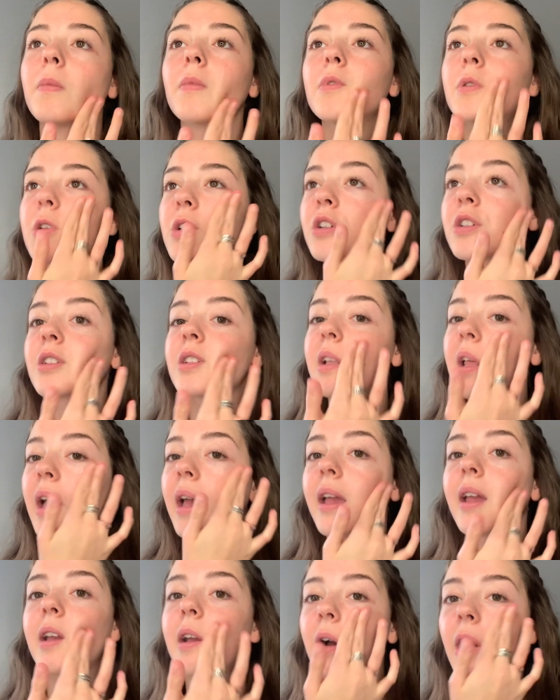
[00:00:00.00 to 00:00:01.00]
Just
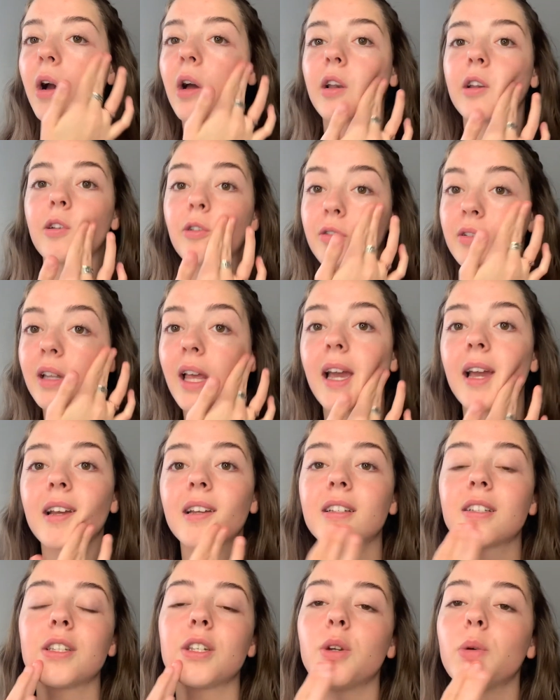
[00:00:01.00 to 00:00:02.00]
like on your
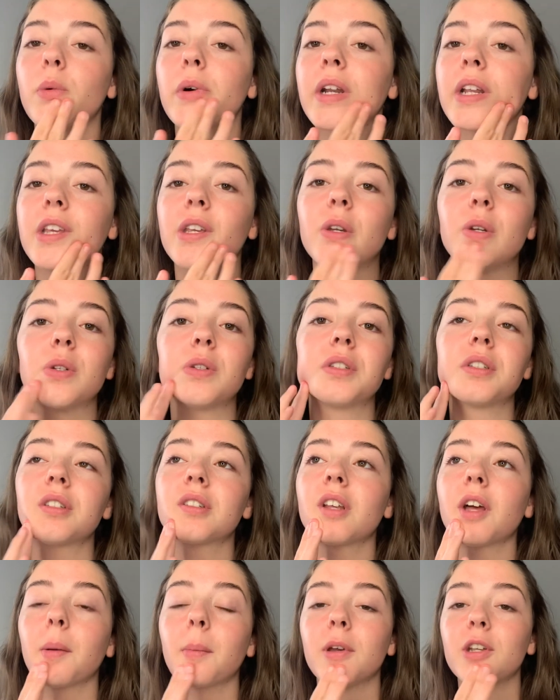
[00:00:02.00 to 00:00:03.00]
legs, you want to use
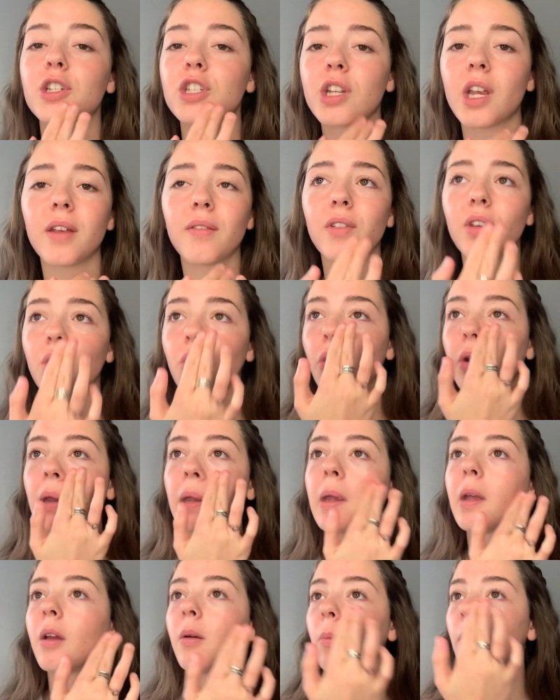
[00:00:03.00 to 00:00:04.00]
some shaving
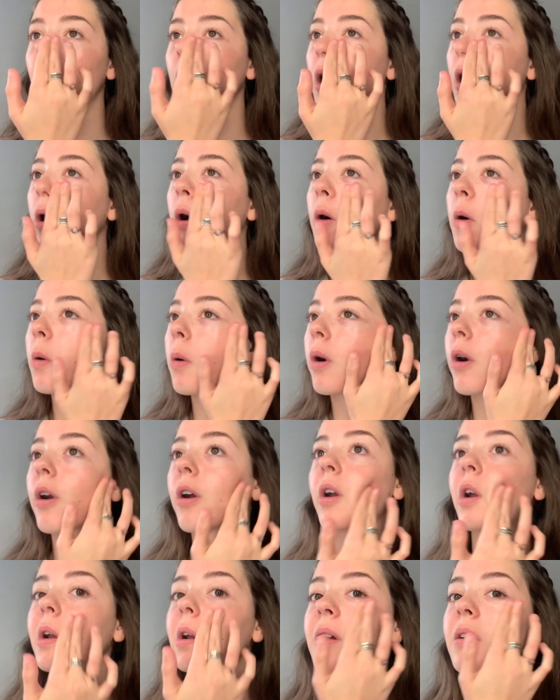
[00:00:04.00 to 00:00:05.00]
cream
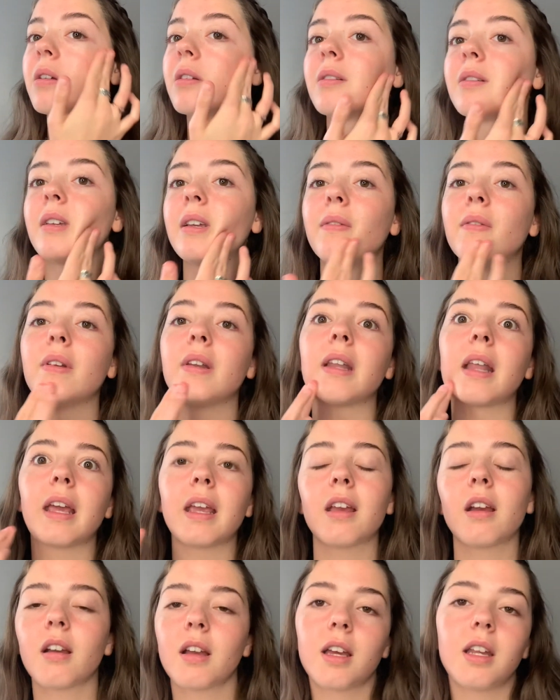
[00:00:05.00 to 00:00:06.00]
or even
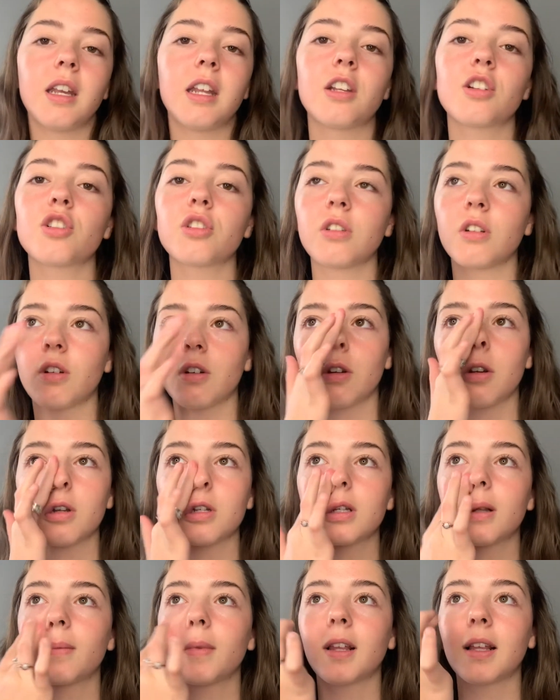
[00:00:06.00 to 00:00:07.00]
like conditioner or
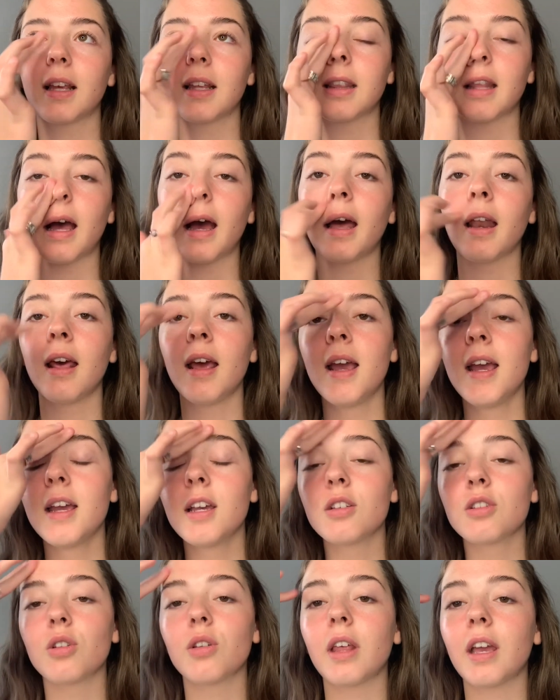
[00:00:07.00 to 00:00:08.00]
something like that
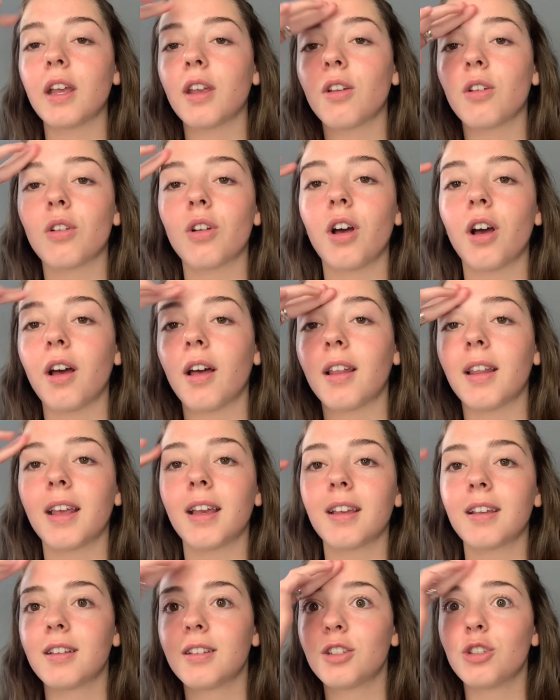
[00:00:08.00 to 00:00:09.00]
so that you're not like
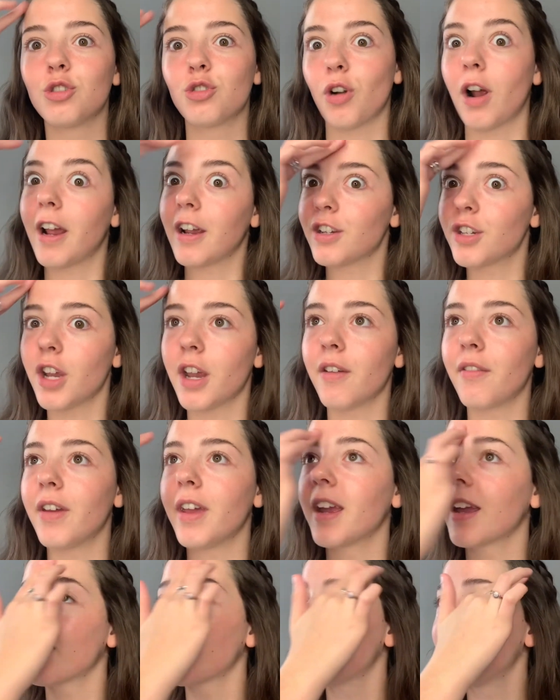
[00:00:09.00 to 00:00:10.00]
dry
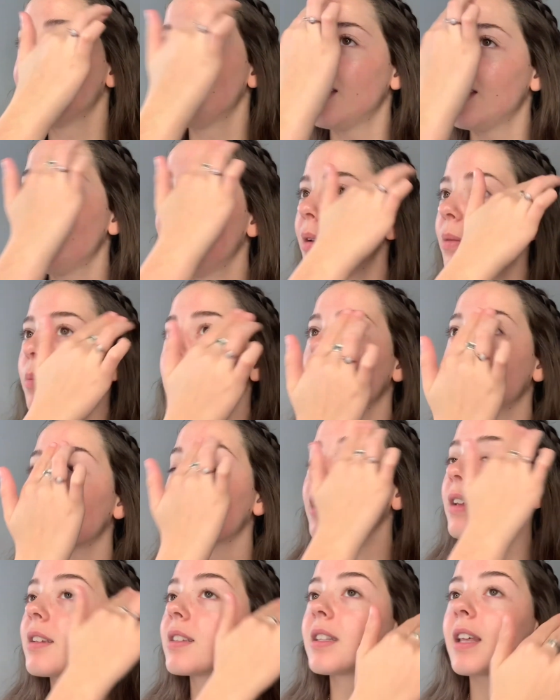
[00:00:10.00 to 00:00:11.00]
shaving,
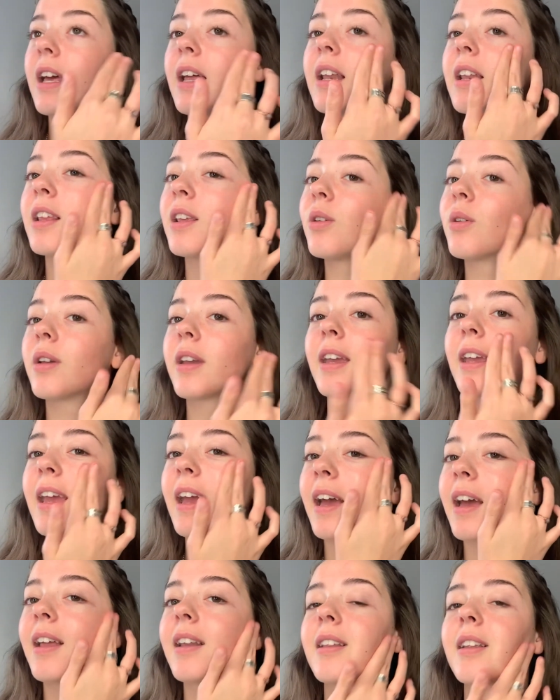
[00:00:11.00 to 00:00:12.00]
because then you can
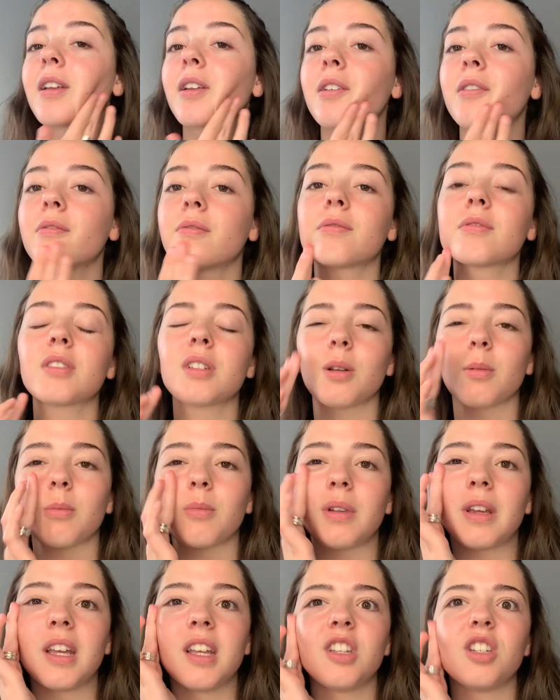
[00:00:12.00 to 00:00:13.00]
get some
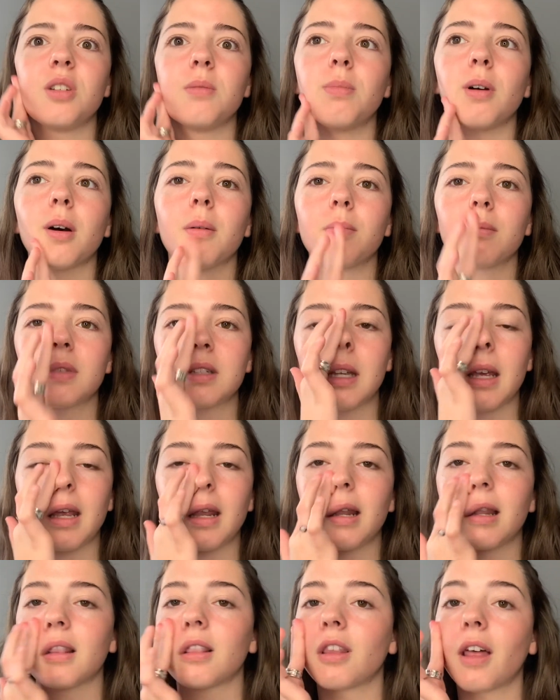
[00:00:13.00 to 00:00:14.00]
itchy bumps
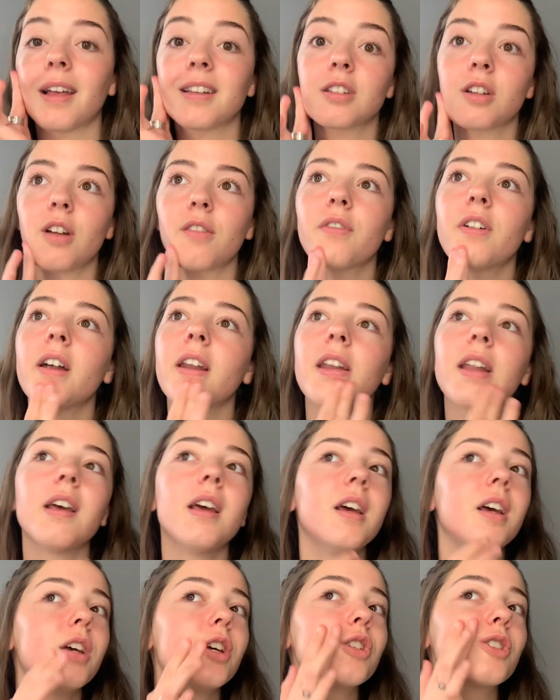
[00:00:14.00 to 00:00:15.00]
and that's not fun.
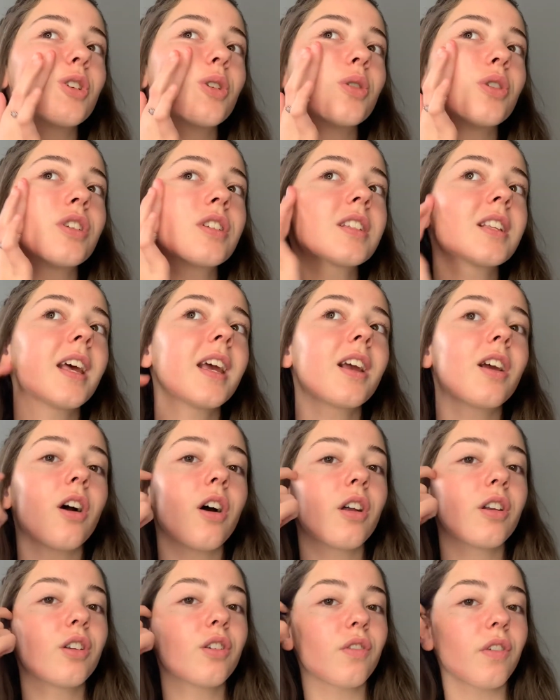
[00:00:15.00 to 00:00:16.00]
So just like
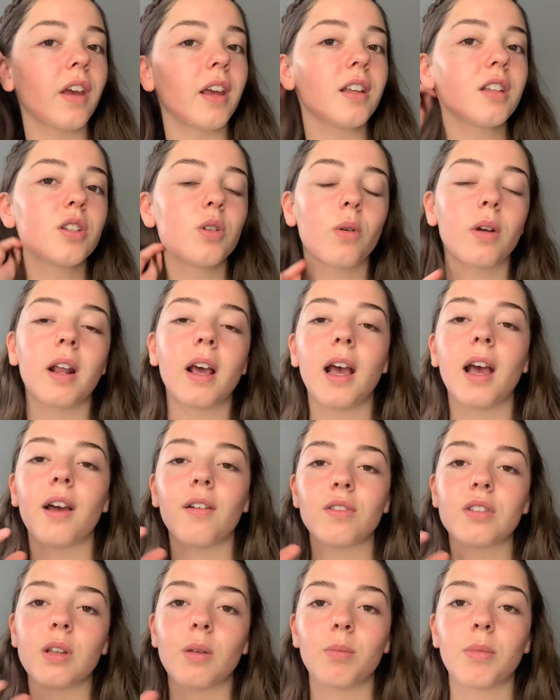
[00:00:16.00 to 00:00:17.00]
on your face, you want to have
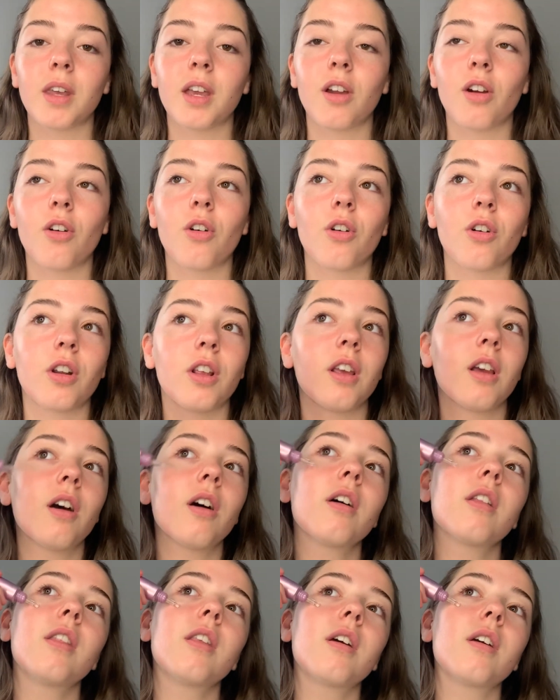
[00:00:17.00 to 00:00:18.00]
something already
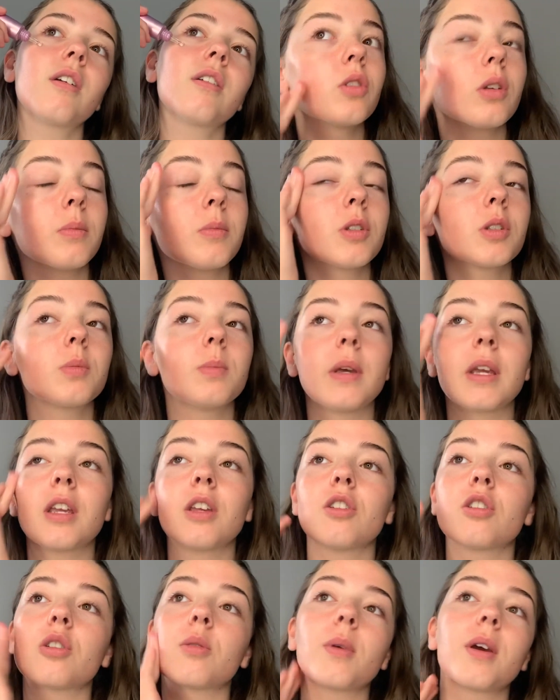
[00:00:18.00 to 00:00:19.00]
on there. I'm just
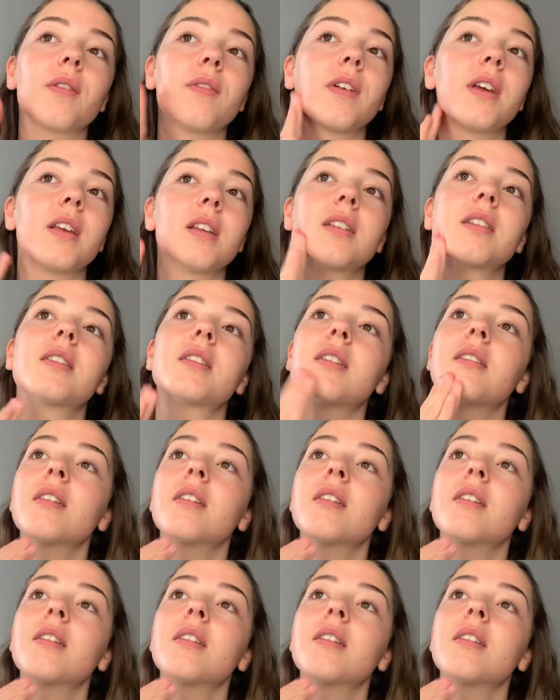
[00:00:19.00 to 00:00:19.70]
making sure my face